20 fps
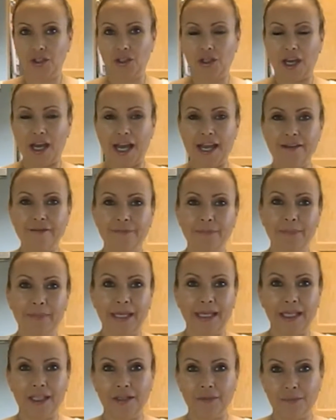I've
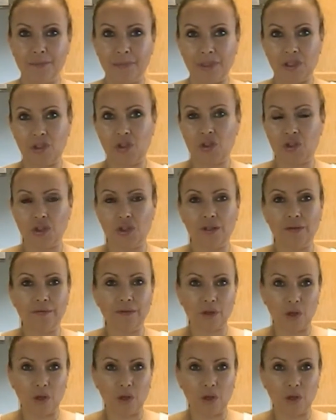made a mixture of